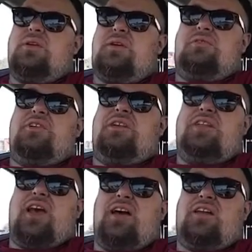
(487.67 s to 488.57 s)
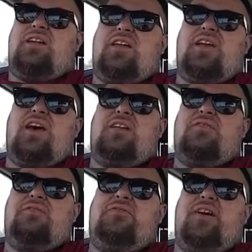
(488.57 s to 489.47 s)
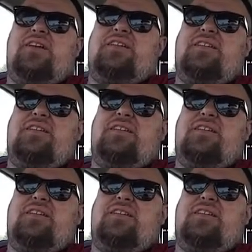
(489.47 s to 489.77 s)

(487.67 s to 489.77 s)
I wouldn't doubt I got a fucking